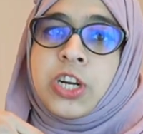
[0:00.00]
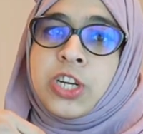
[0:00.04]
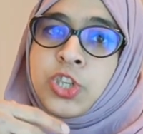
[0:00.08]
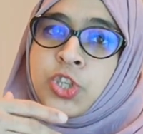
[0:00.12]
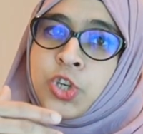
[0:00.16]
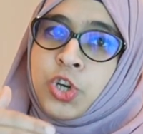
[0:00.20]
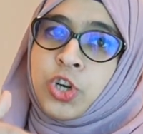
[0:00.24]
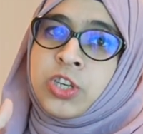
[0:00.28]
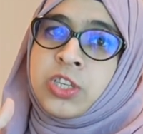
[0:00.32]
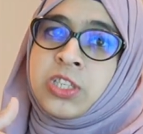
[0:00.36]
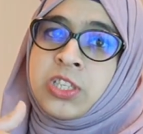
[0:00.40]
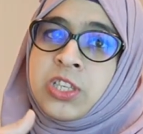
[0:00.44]
a
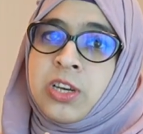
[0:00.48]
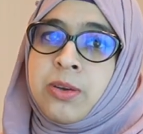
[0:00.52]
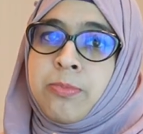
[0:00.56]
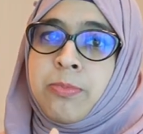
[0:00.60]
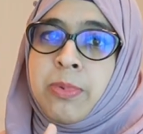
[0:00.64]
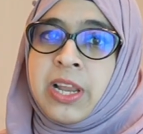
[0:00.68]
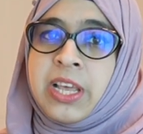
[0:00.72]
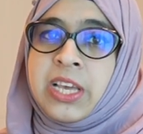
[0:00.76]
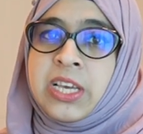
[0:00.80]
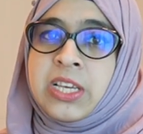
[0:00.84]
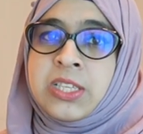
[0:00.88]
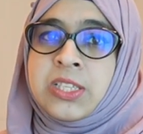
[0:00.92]
short term
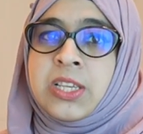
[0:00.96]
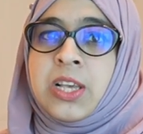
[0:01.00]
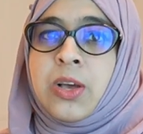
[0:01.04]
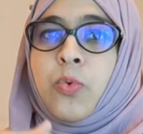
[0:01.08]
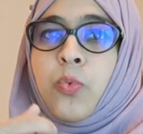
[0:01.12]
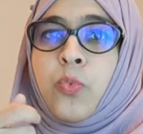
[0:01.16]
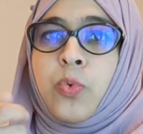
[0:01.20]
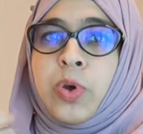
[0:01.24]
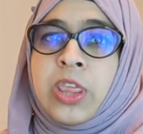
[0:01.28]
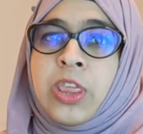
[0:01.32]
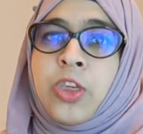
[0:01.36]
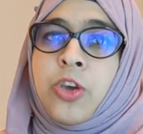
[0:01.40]
lease
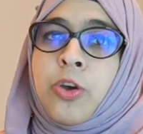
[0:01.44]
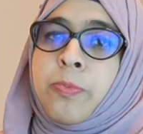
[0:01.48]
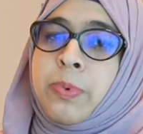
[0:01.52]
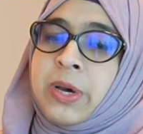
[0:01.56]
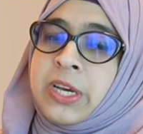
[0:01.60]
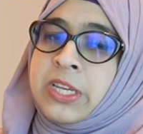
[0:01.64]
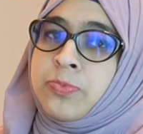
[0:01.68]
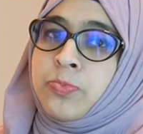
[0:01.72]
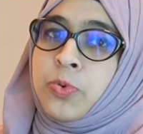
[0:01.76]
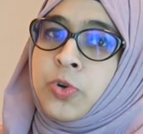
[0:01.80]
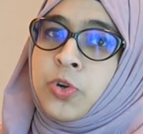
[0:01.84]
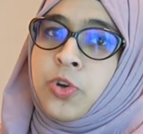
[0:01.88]
with your
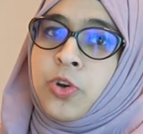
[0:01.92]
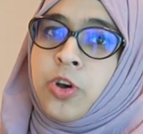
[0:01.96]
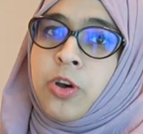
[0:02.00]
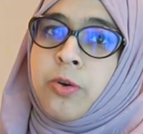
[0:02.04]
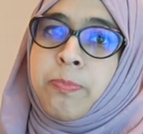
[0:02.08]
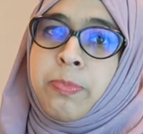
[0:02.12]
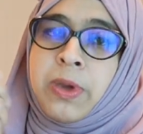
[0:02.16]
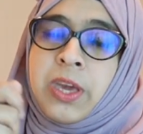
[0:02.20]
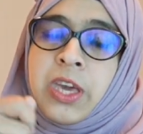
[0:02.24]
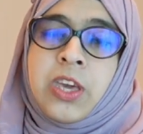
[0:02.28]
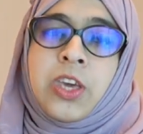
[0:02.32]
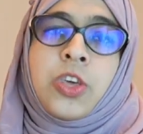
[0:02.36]
passport
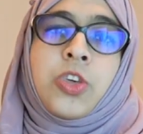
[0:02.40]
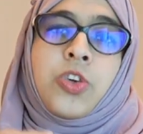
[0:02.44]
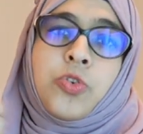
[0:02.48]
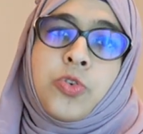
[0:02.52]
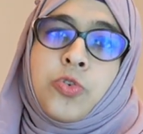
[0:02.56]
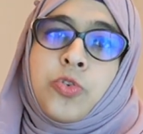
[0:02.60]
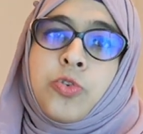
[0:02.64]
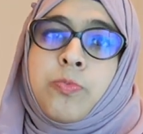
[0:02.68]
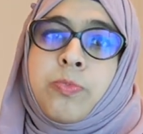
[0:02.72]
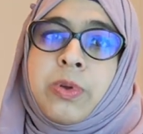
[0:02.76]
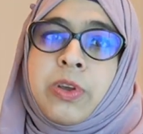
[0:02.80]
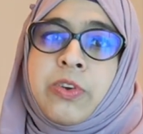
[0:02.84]
copy, you
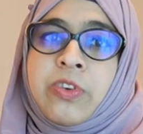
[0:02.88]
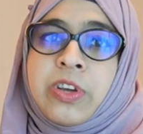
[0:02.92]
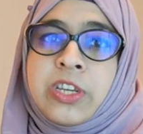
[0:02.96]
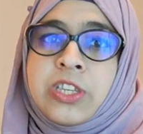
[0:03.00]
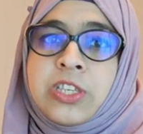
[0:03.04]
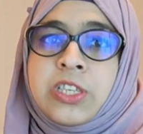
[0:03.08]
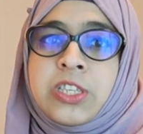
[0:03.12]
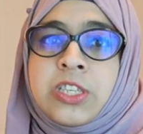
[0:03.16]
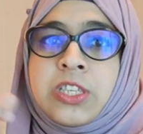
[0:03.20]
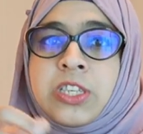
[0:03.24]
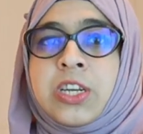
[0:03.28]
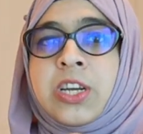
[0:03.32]
could be
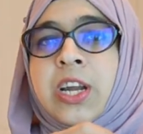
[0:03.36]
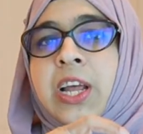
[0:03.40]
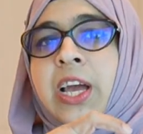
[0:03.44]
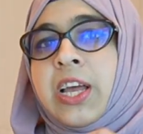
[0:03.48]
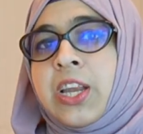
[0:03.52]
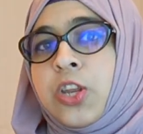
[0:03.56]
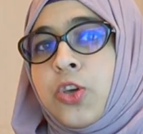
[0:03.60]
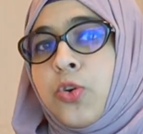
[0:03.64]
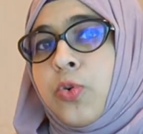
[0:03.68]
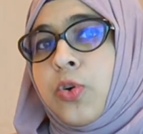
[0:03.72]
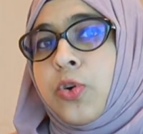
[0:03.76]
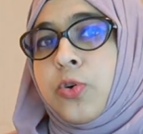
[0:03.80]
registered
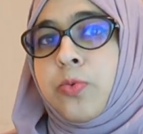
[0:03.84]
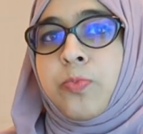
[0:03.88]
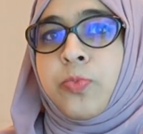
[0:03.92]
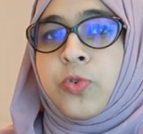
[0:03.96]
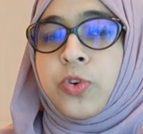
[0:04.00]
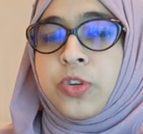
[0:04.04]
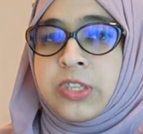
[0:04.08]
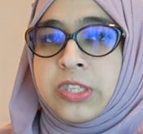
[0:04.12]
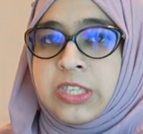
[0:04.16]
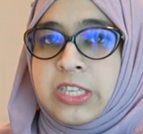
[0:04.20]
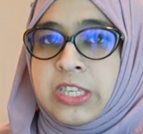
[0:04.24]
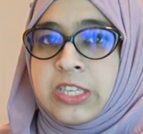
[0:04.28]
and you could
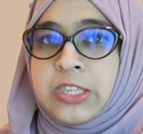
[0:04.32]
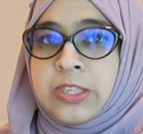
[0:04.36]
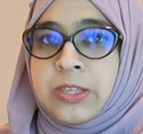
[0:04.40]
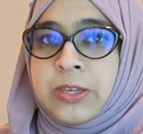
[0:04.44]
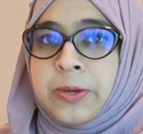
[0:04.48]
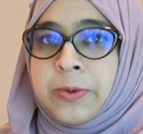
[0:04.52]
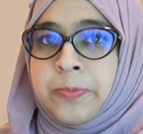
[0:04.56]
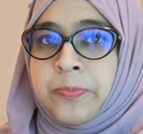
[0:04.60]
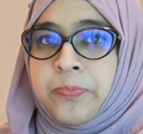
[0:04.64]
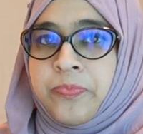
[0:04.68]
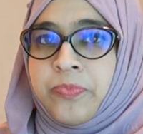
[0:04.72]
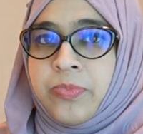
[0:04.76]
proceed.
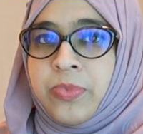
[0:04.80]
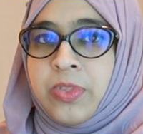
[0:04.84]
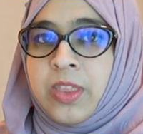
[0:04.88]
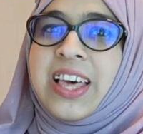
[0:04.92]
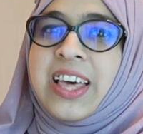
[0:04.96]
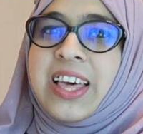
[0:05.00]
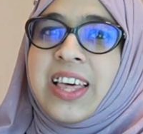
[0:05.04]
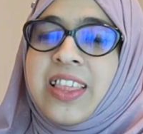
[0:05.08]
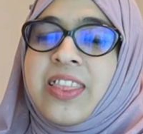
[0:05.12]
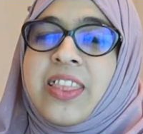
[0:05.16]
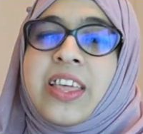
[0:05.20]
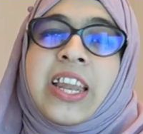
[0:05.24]

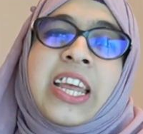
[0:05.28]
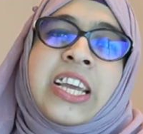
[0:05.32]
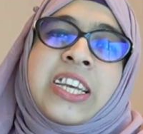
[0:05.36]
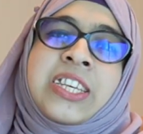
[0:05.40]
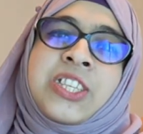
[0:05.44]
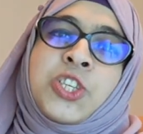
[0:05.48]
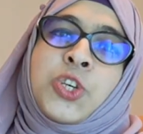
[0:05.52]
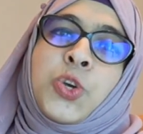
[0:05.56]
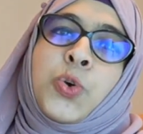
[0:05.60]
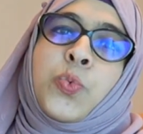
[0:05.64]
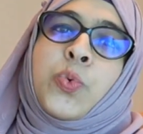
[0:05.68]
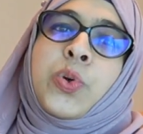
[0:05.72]
The
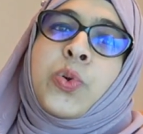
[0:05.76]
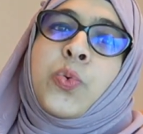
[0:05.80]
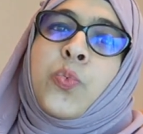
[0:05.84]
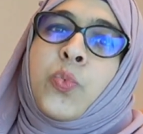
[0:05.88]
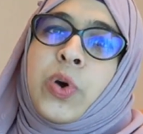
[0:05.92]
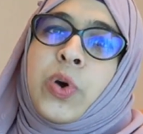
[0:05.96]
next, you would